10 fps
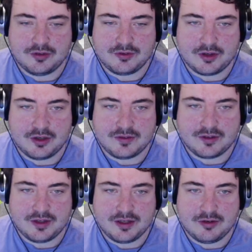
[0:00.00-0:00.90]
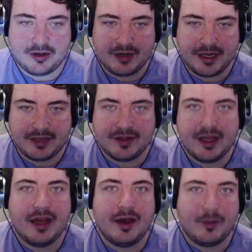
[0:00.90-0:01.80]
is going to deteriorate,
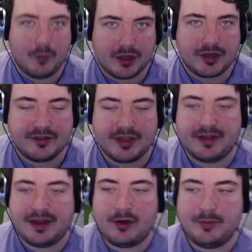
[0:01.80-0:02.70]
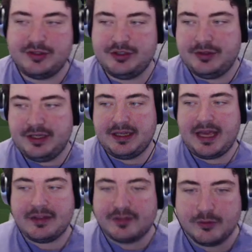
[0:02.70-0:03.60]
we're going to take that opportunity to
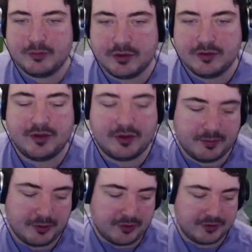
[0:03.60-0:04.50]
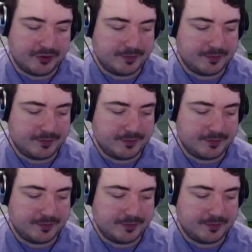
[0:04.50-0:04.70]
get some runs on the board